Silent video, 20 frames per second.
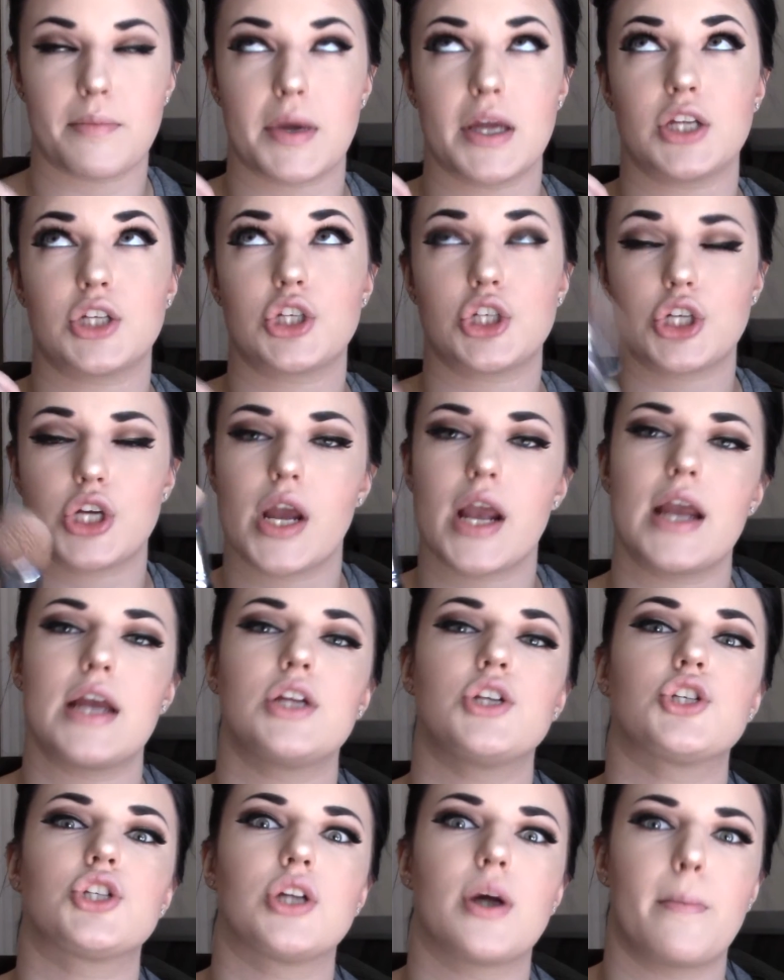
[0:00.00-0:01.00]
It
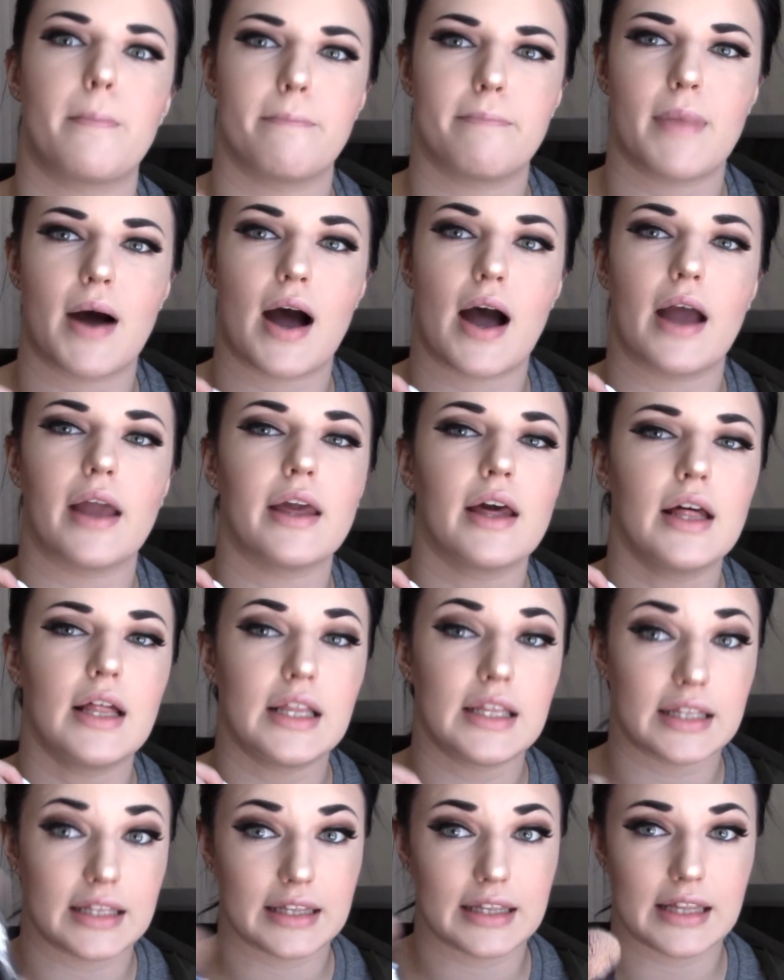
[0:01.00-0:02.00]
changed my
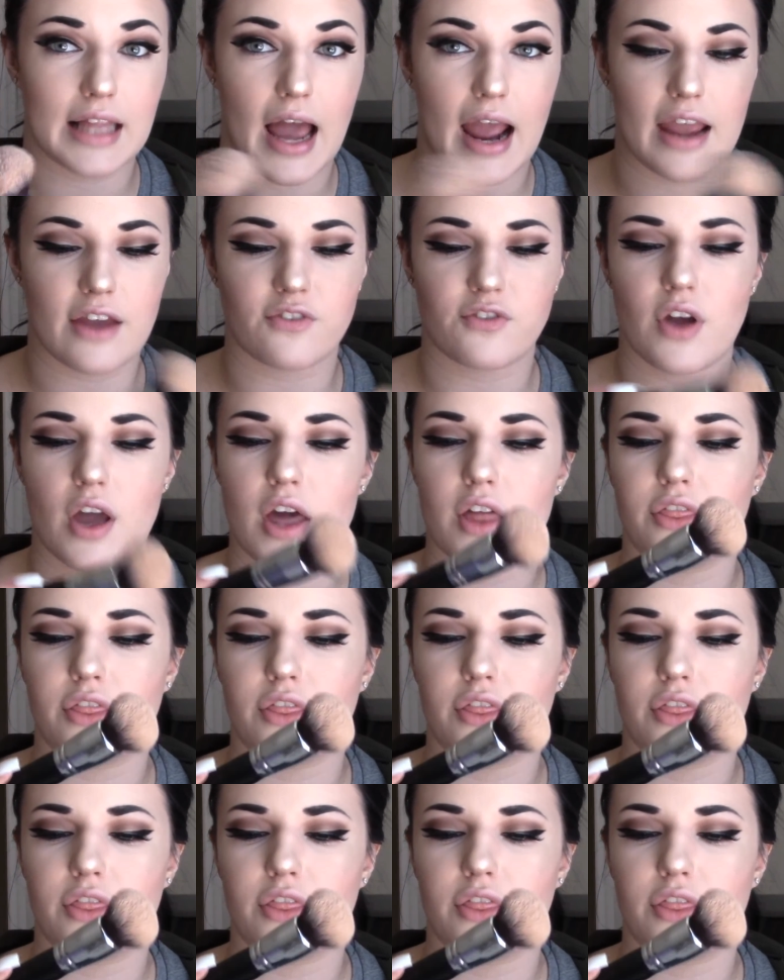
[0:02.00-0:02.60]
life.